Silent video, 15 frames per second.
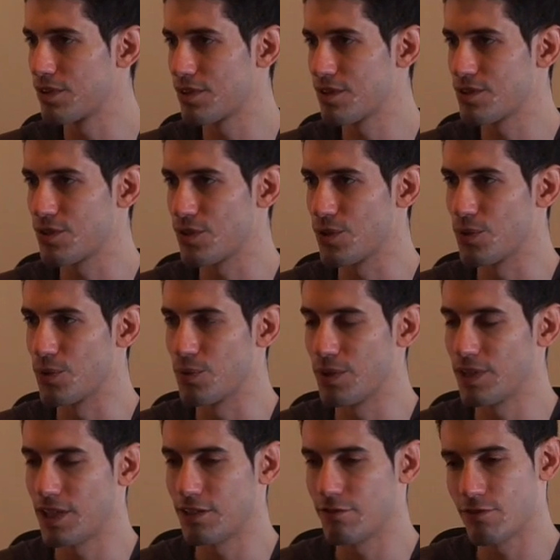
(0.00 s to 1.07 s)
So
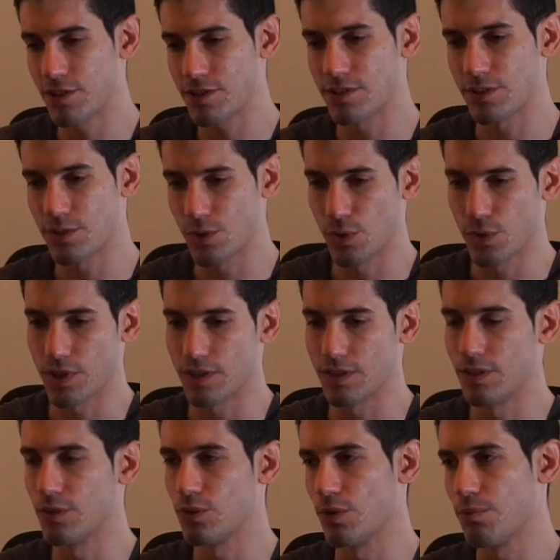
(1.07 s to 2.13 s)
when I invest a token
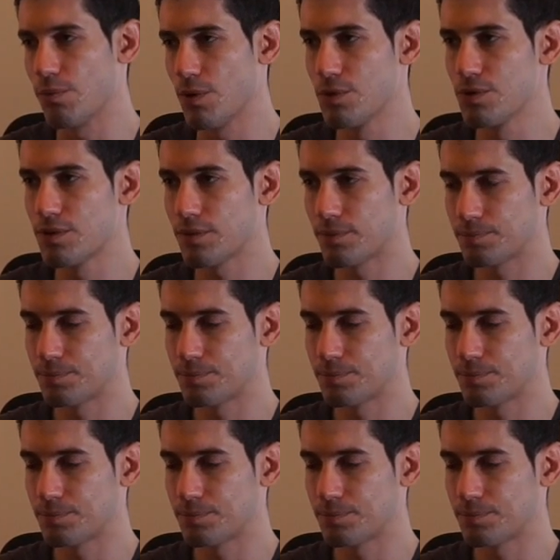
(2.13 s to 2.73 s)
into a post